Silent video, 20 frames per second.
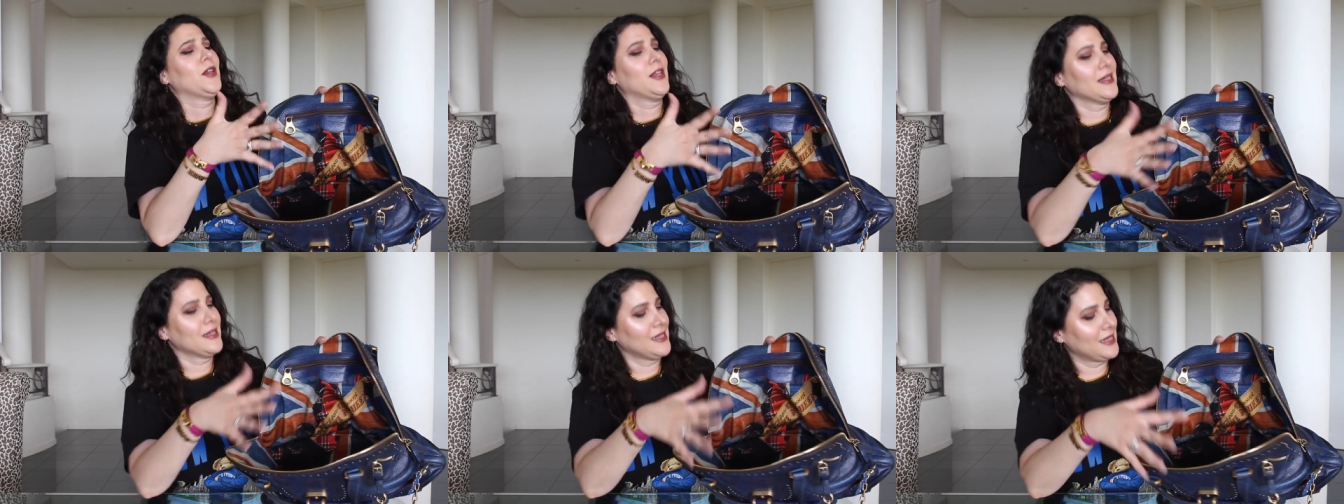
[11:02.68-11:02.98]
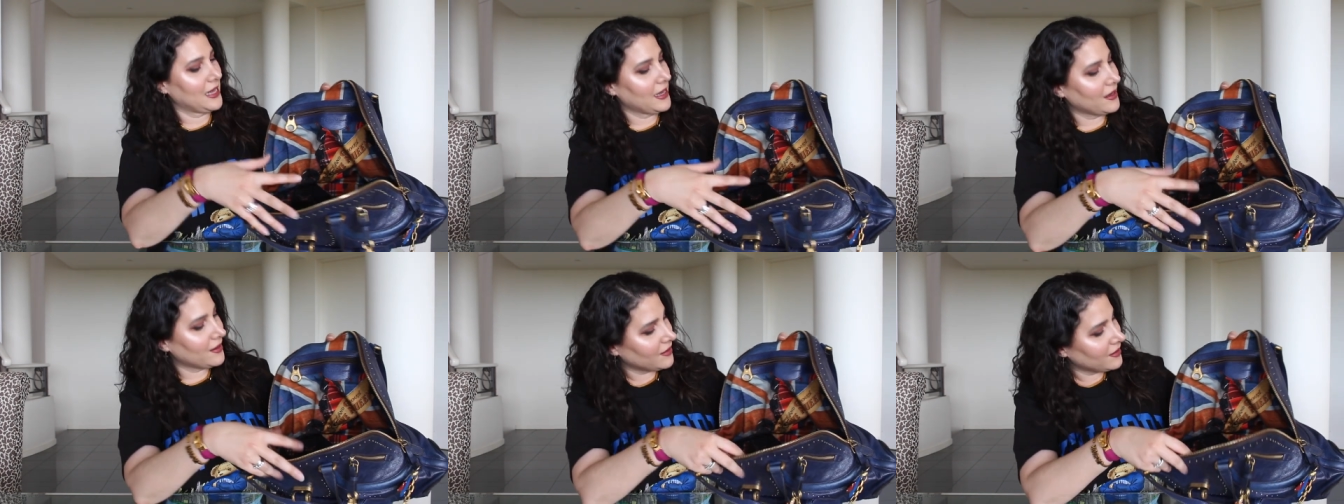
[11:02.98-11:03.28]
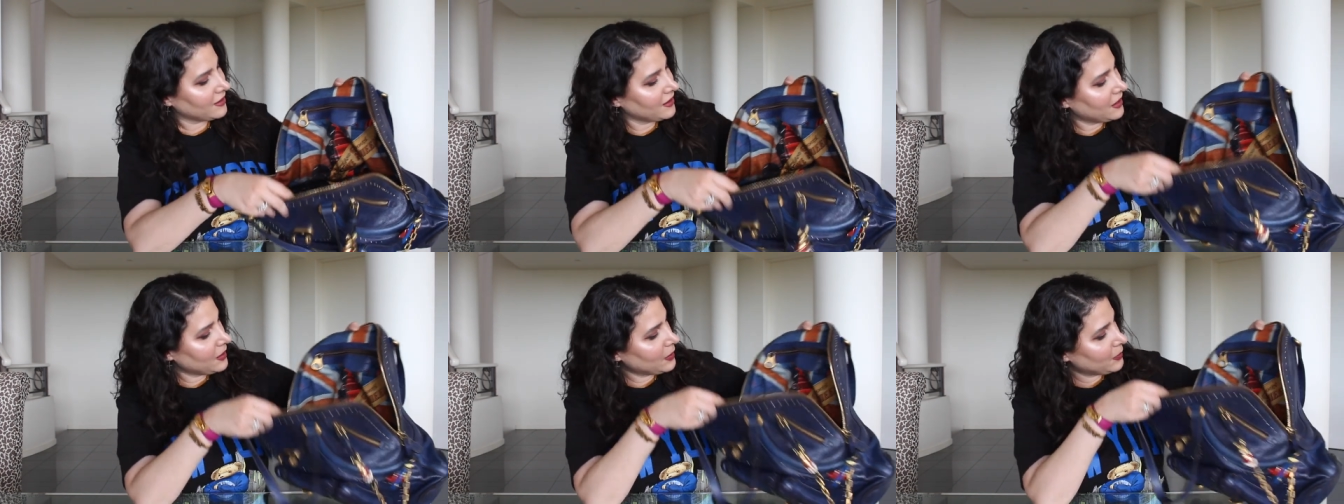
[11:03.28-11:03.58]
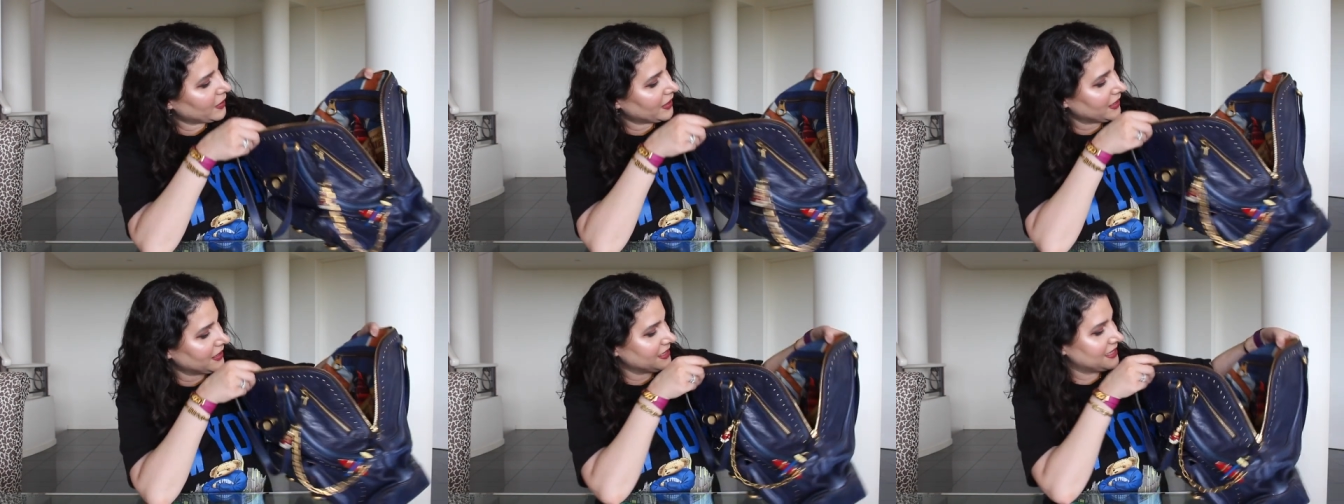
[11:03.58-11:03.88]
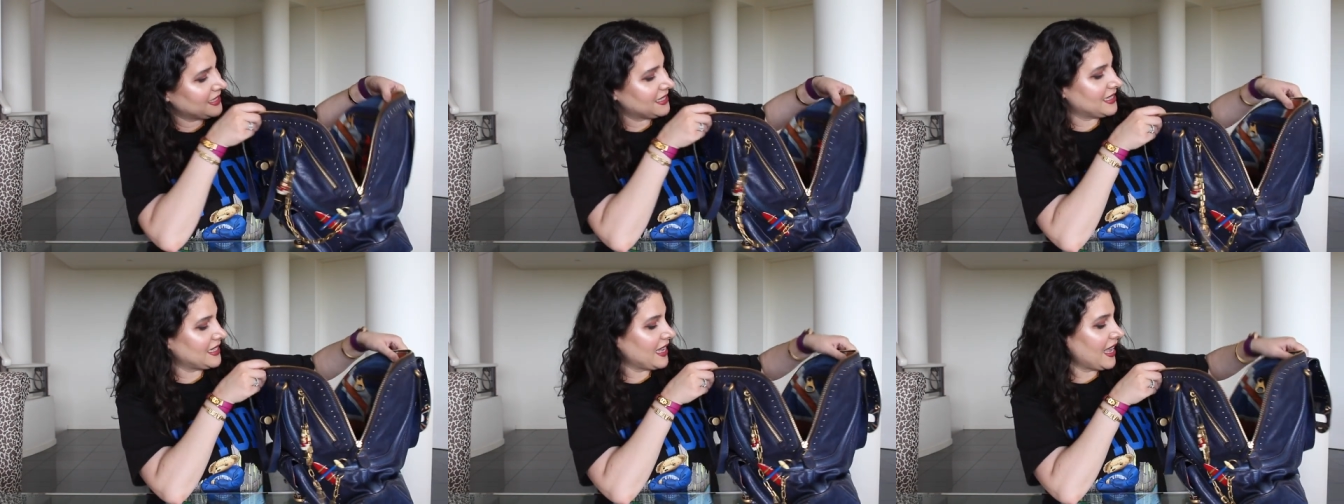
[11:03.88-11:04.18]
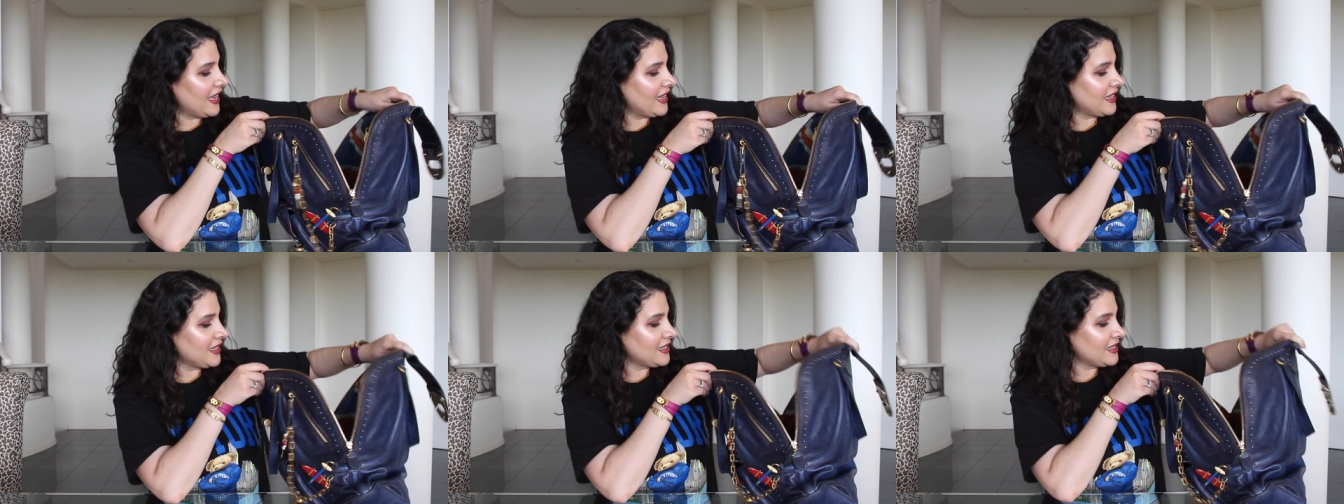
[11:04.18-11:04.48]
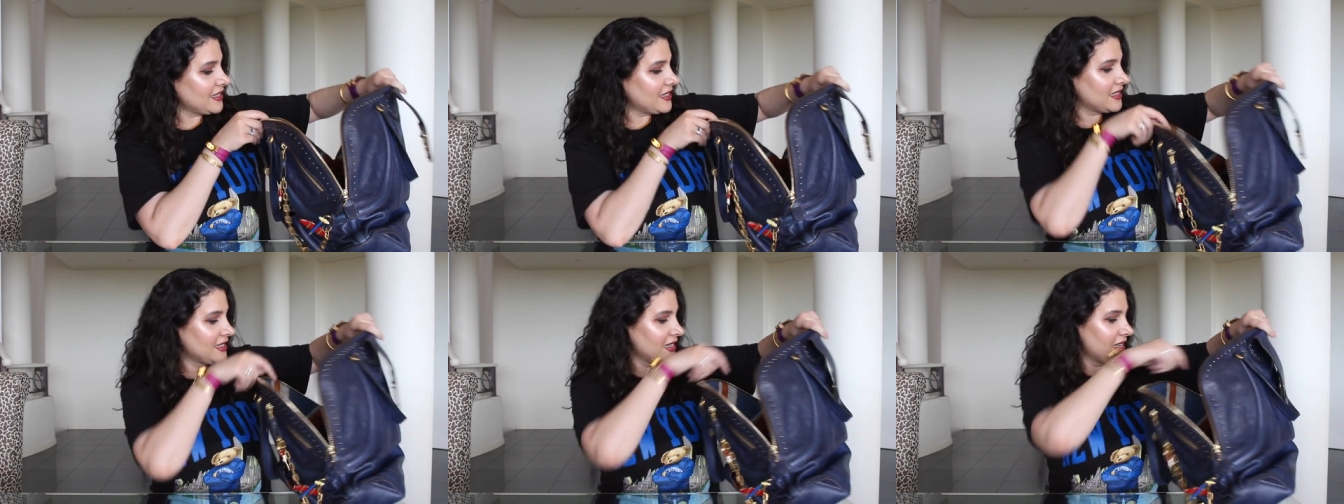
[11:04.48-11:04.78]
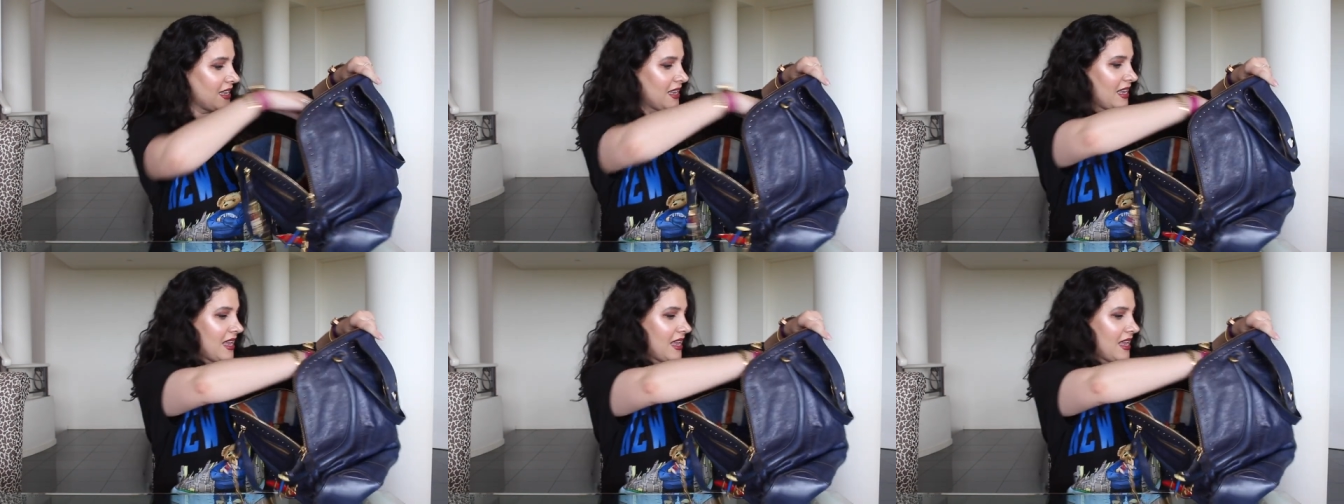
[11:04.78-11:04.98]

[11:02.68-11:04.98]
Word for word: you can see it but it says